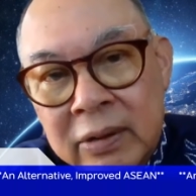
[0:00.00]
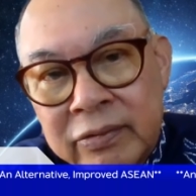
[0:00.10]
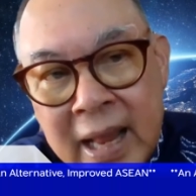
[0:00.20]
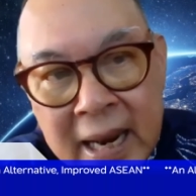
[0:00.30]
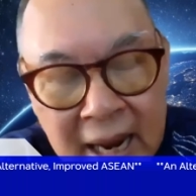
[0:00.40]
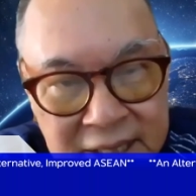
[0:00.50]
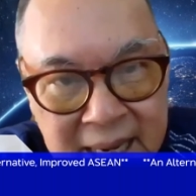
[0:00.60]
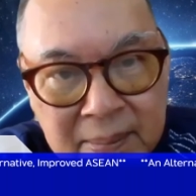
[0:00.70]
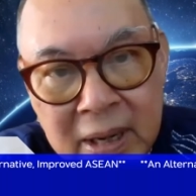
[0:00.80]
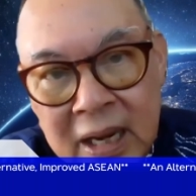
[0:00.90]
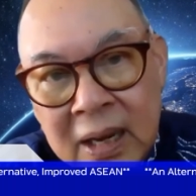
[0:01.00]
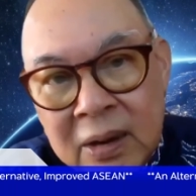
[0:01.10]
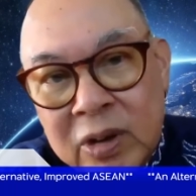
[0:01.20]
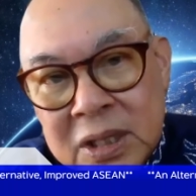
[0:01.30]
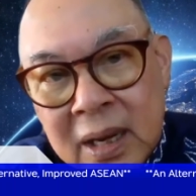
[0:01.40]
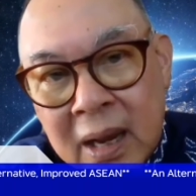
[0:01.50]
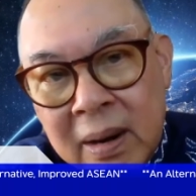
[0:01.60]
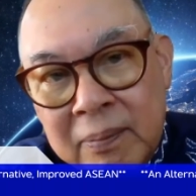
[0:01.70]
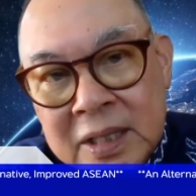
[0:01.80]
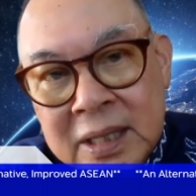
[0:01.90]
If that assembly, which
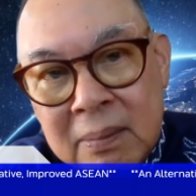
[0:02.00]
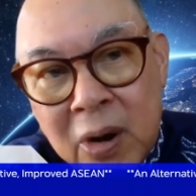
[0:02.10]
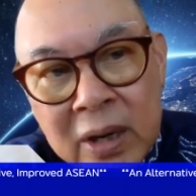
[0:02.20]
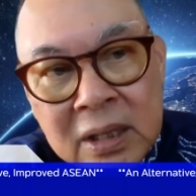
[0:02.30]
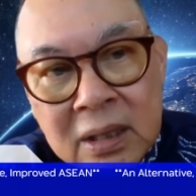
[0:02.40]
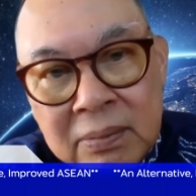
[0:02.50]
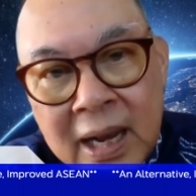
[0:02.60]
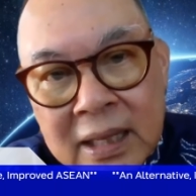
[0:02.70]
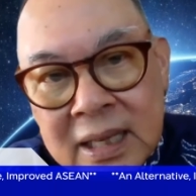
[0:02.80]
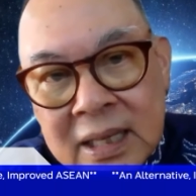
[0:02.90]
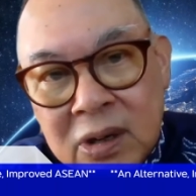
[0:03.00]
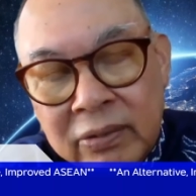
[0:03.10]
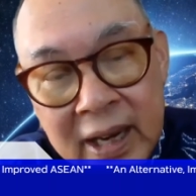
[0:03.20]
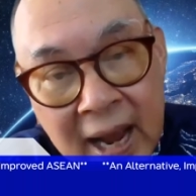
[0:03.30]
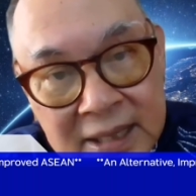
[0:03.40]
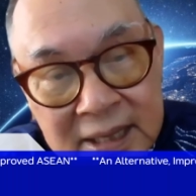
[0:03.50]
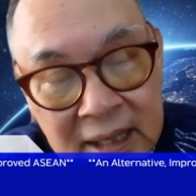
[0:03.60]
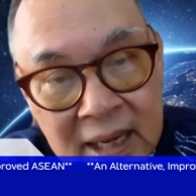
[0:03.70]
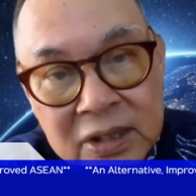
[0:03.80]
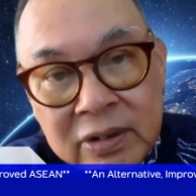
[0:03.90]
represent political parties of the
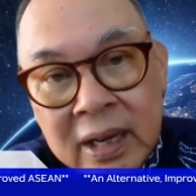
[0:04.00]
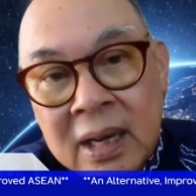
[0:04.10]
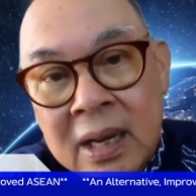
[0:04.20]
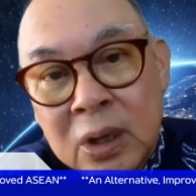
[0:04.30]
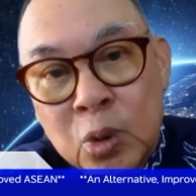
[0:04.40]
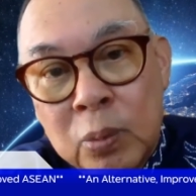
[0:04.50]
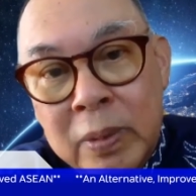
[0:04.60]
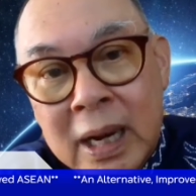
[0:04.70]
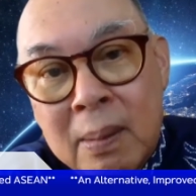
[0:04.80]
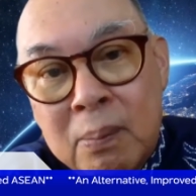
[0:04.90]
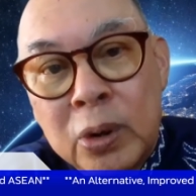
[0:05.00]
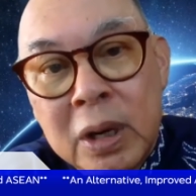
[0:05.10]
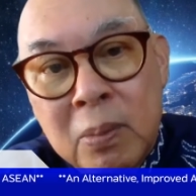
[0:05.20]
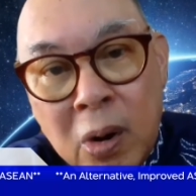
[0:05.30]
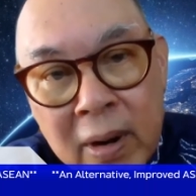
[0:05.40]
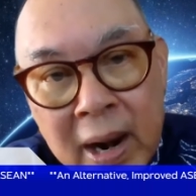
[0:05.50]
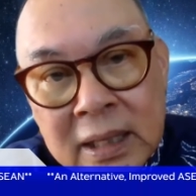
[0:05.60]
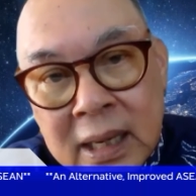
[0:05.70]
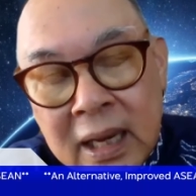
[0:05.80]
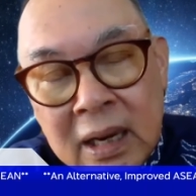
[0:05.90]
ASEAN country, could become more
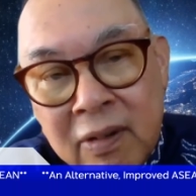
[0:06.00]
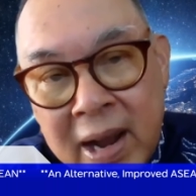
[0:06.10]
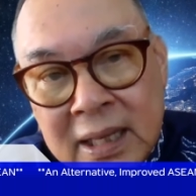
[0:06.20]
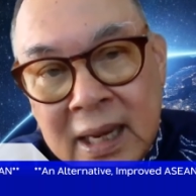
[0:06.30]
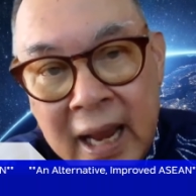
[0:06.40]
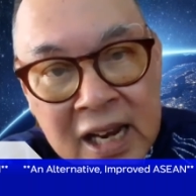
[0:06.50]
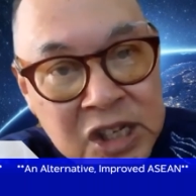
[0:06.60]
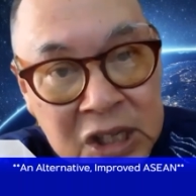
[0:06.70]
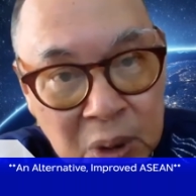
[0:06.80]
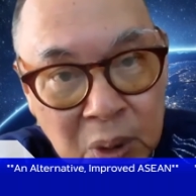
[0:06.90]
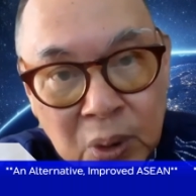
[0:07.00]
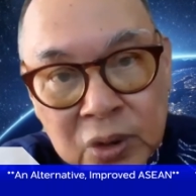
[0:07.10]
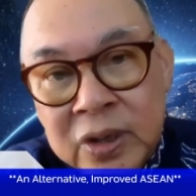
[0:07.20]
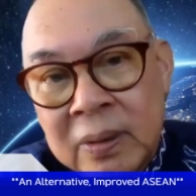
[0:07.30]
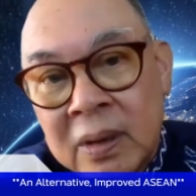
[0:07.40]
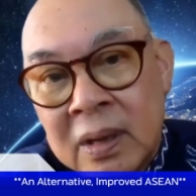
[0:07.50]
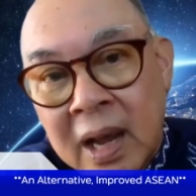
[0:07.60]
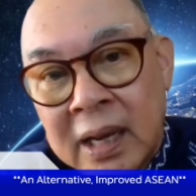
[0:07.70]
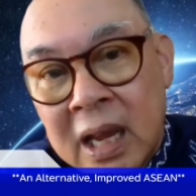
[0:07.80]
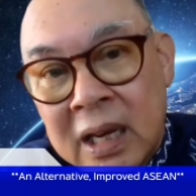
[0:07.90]
democratic, inviting NGOs,
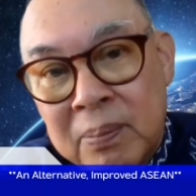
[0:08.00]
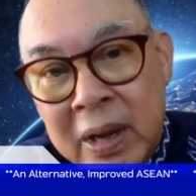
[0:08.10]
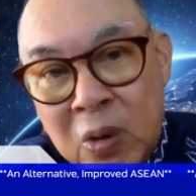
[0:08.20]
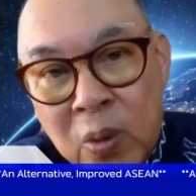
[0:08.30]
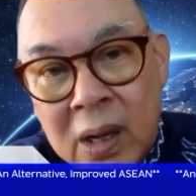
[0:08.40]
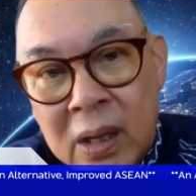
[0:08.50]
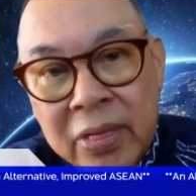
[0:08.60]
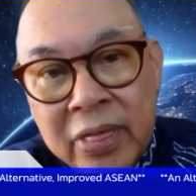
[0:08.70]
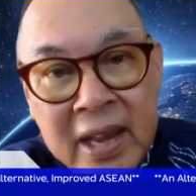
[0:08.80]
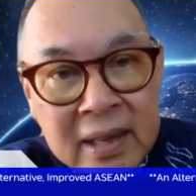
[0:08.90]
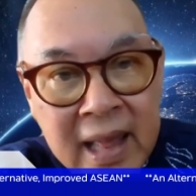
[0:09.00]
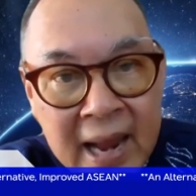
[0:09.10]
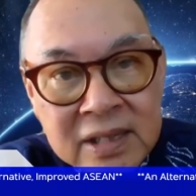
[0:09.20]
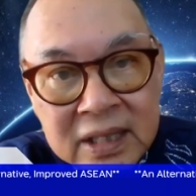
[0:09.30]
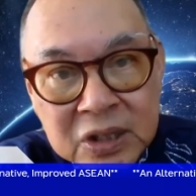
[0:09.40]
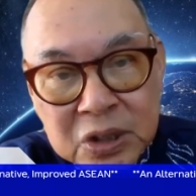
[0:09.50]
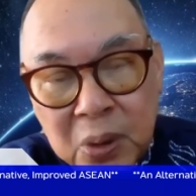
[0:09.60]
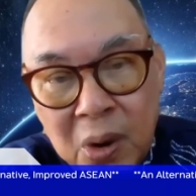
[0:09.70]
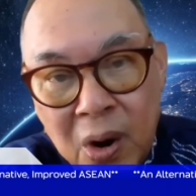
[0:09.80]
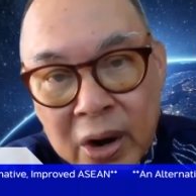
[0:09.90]
academic world, think tanks, and
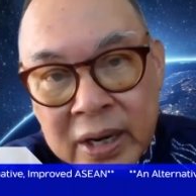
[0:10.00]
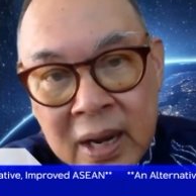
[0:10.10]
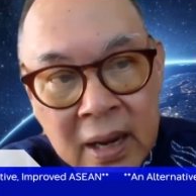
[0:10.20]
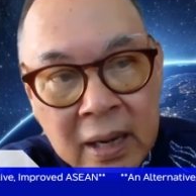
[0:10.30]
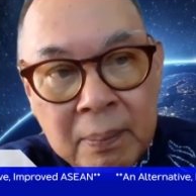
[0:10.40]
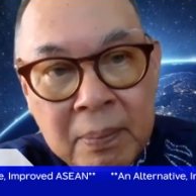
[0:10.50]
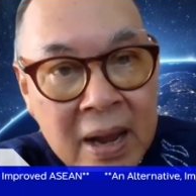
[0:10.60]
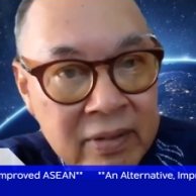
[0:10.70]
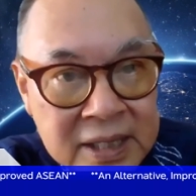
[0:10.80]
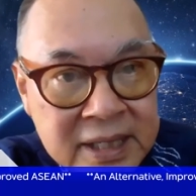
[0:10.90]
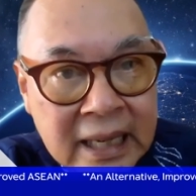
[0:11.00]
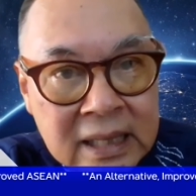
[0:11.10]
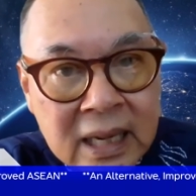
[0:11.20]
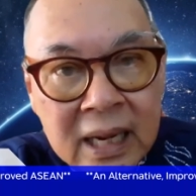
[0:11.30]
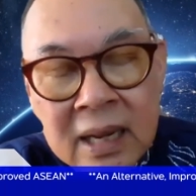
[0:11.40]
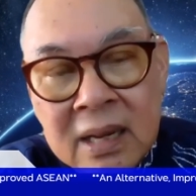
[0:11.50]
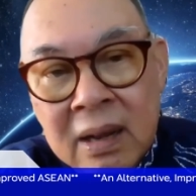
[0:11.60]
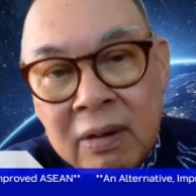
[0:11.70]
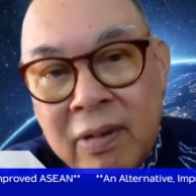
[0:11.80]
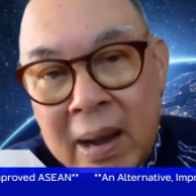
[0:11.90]
so on, the private sector,
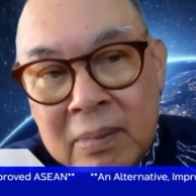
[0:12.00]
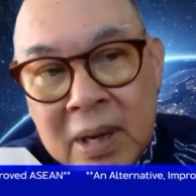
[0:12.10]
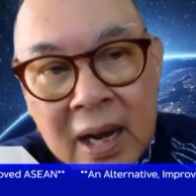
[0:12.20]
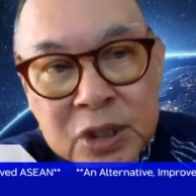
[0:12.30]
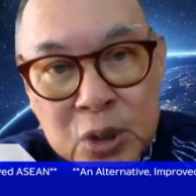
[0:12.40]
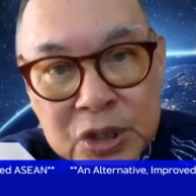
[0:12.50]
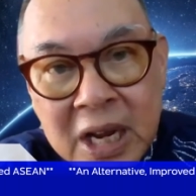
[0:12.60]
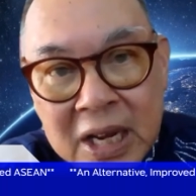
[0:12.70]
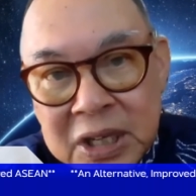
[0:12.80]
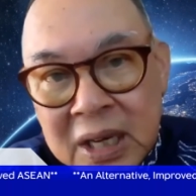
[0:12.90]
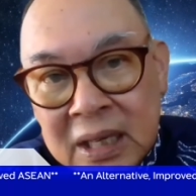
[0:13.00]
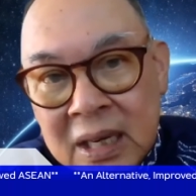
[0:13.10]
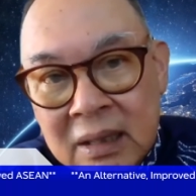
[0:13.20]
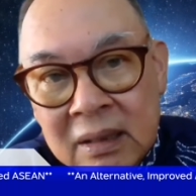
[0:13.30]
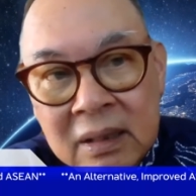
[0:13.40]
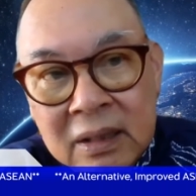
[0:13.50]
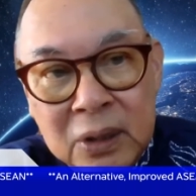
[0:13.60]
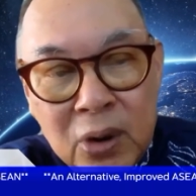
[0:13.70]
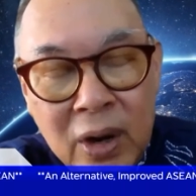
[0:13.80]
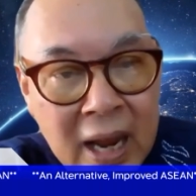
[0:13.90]
farmer association,
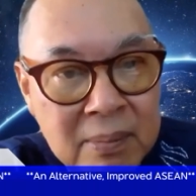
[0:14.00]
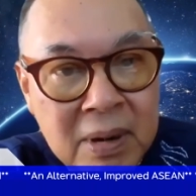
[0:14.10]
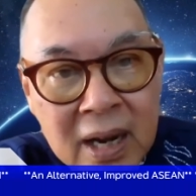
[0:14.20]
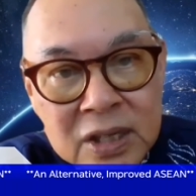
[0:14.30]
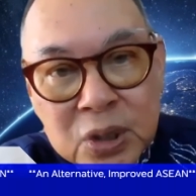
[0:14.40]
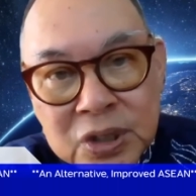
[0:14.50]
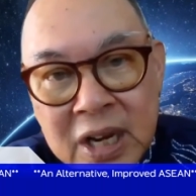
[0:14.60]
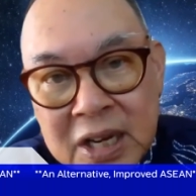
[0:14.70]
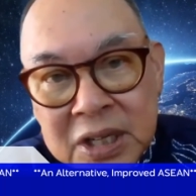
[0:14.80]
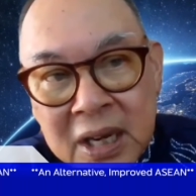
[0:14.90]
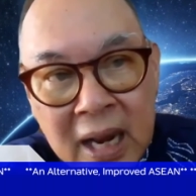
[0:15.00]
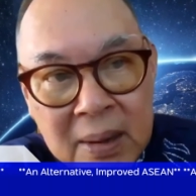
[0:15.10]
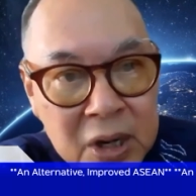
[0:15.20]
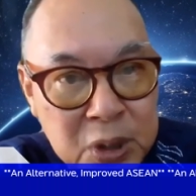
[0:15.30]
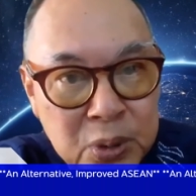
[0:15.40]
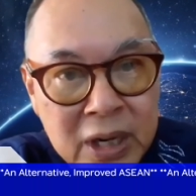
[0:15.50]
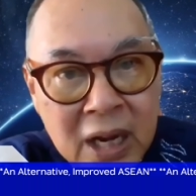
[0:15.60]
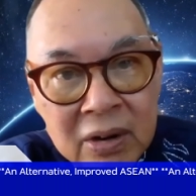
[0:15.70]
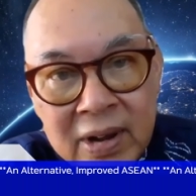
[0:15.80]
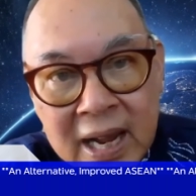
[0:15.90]
labor association, labor
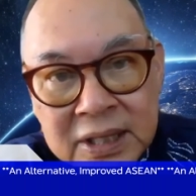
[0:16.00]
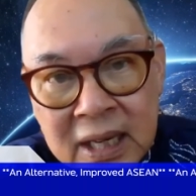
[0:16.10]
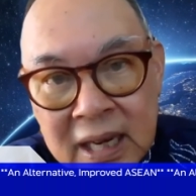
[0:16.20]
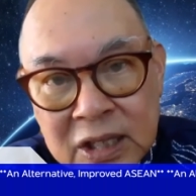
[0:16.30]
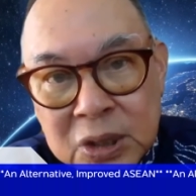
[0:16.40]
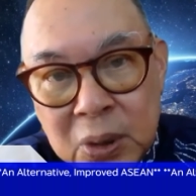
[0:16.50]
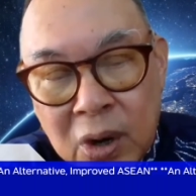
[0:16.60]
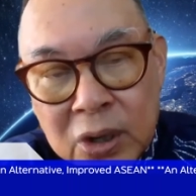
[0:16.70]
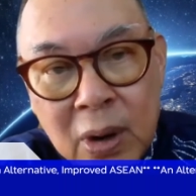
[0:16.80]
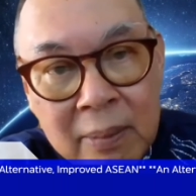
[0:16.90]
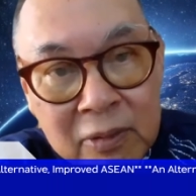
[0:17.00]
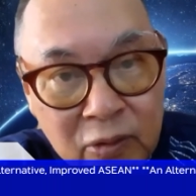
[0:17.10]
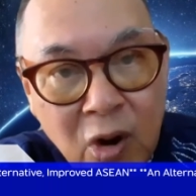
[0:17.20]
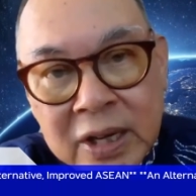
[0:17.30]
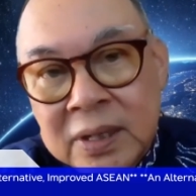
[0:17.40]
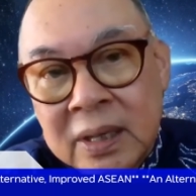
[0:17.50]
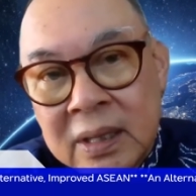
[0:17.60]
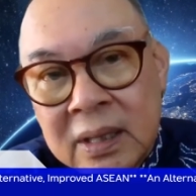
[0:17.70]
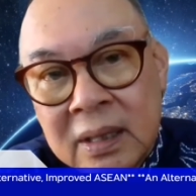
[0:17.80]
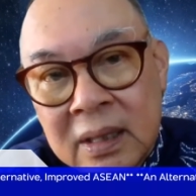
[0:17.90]
union of ASEAN, and so on, to have a voice.